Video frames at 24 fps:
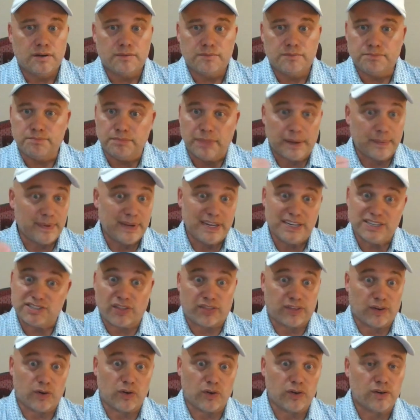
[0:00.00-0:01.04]
Maybe he's the
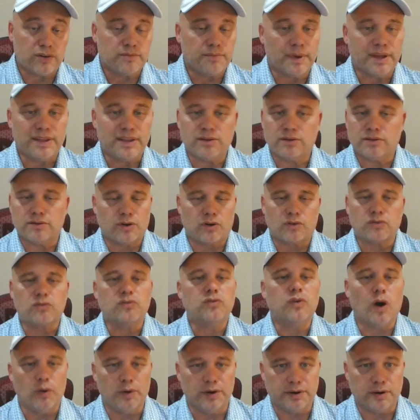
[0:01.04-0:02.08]
3rd. I mean, they're
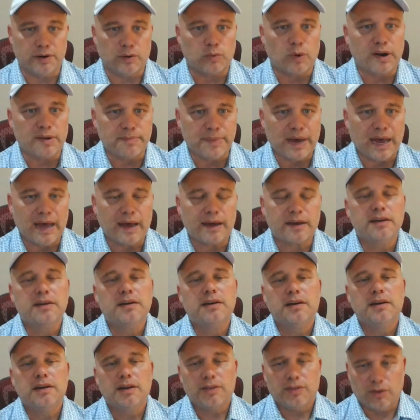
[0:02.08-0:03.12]
loaded at running back.
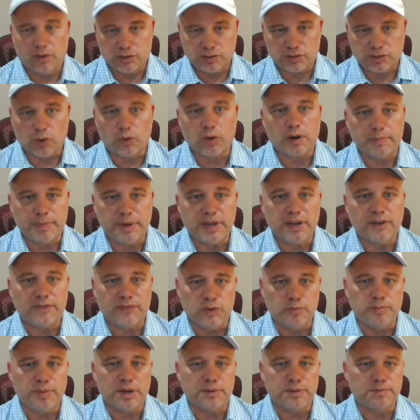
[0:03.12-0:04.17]
There's going to be a
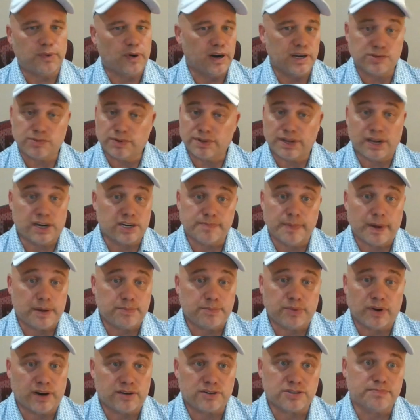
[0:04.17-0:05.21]
few big plays where they just make
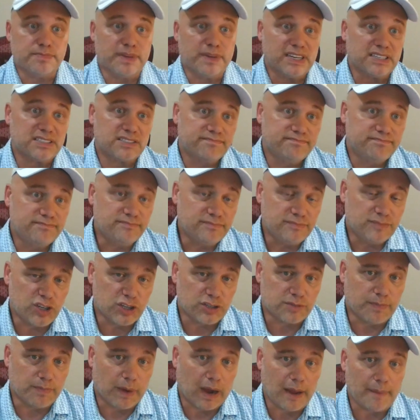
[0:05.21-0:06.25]
players miss.
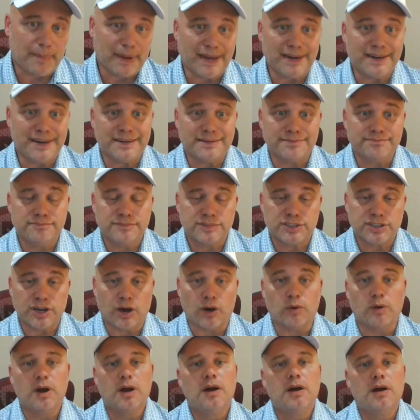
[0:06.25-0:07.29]
Just my opinion.
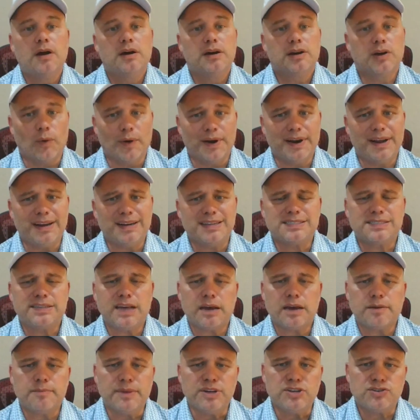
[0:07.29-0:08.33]
So going into
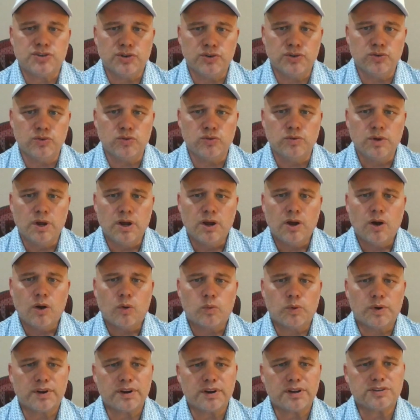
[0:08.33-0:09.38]
segment 2,
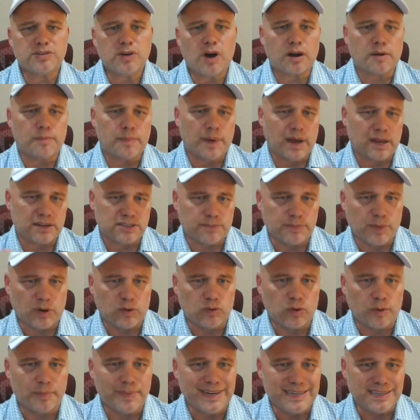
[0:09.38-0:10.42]
we're going to talk about something a
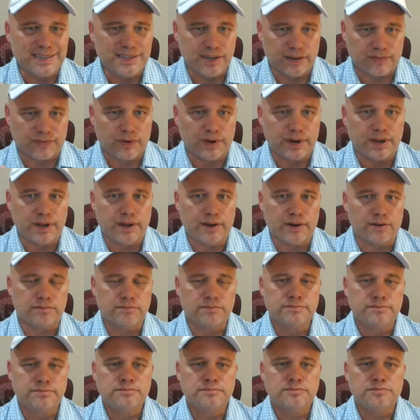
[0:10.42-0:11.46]
little bit different here,
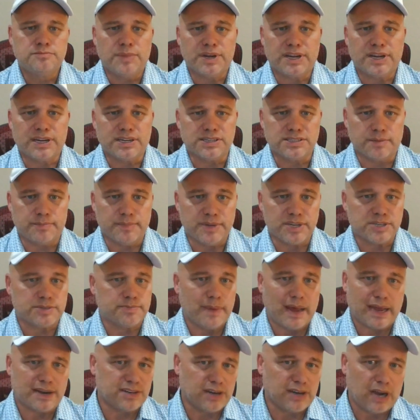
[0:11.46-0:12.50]
because the
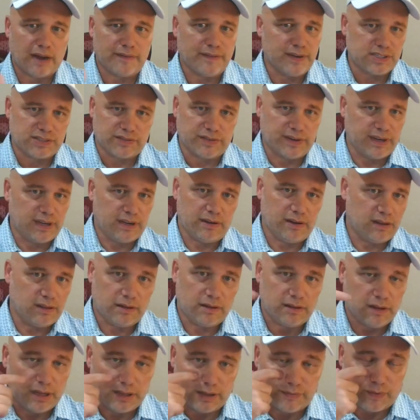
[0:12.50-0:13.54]
mismatch, obviously,
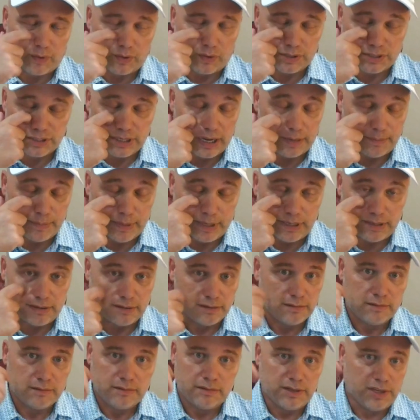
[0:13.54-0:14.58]
in the first segment,
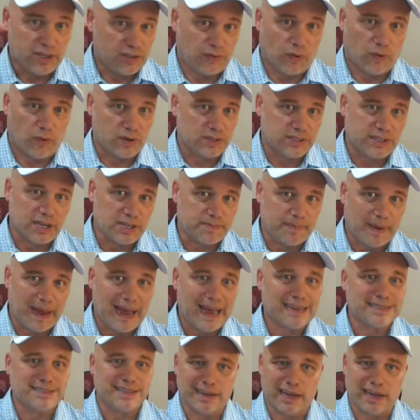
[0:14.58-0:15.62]
is Florida State's
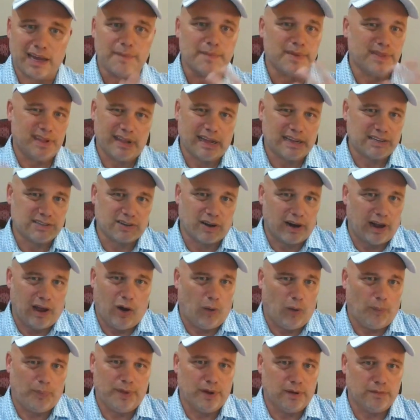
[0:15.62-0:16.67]
passing game, and then that's going to
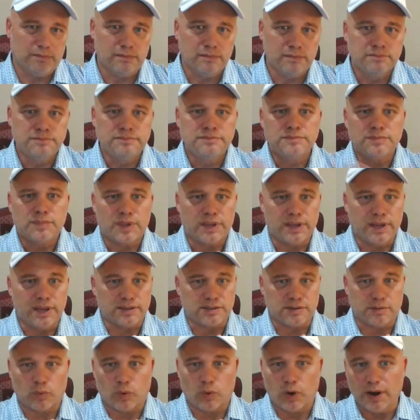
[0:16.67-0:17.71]
help them get
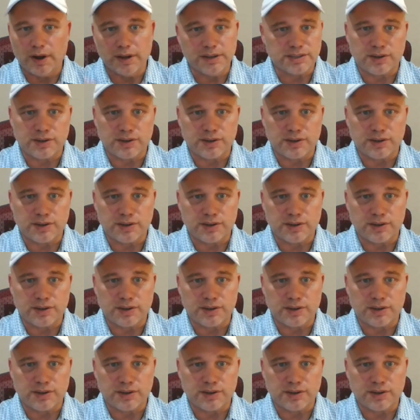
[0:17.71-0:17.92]
some runs